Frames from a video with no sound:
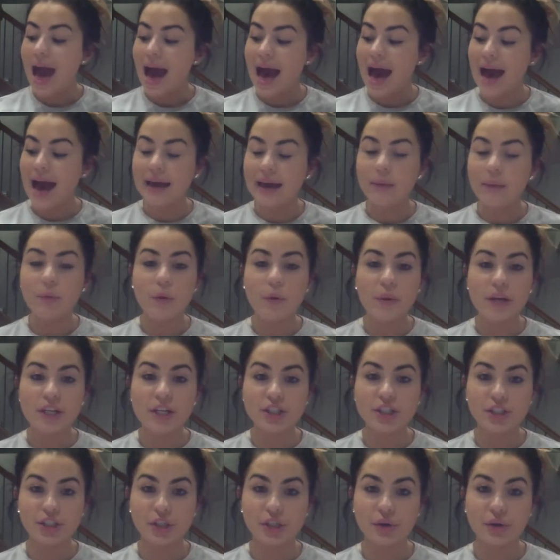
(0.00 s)
I am going
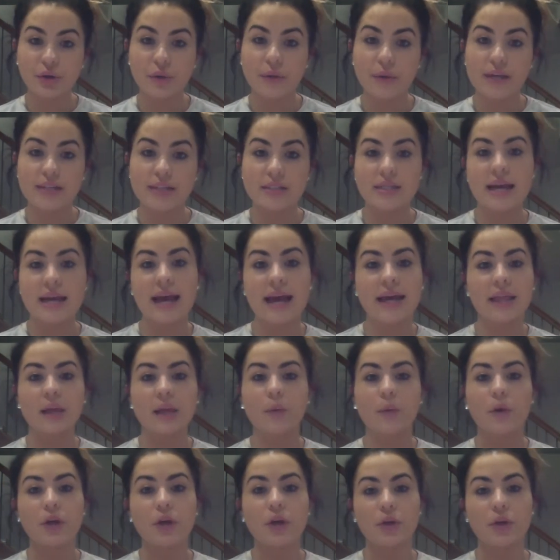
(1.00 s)
to show you
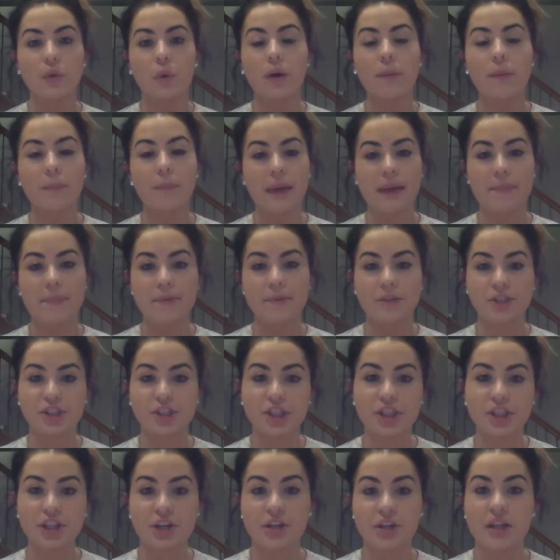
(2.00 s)
exactly what your paper
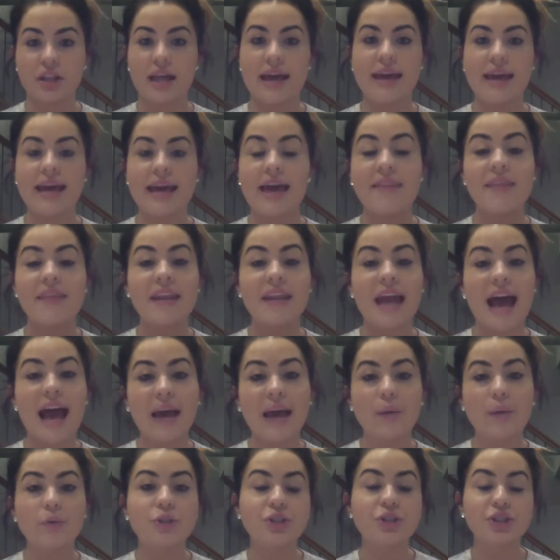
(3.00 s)
should look like, and then
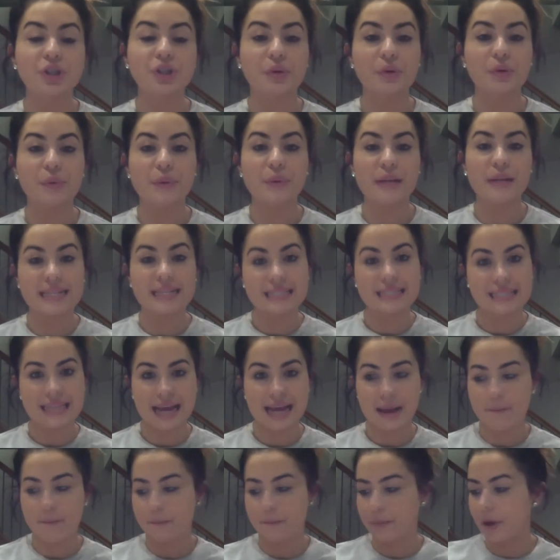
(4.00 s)
I will show you an
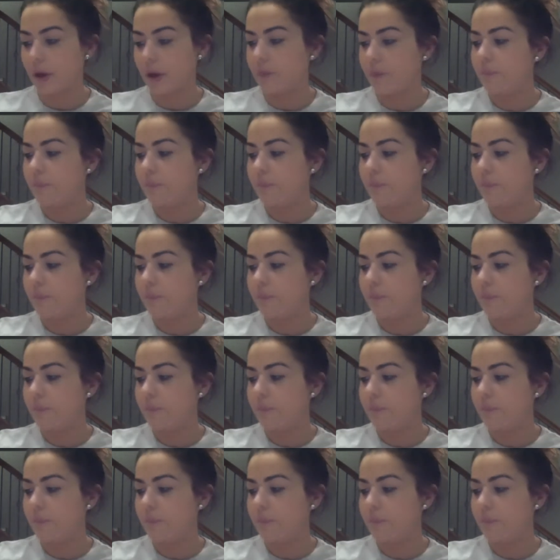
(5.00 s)
example.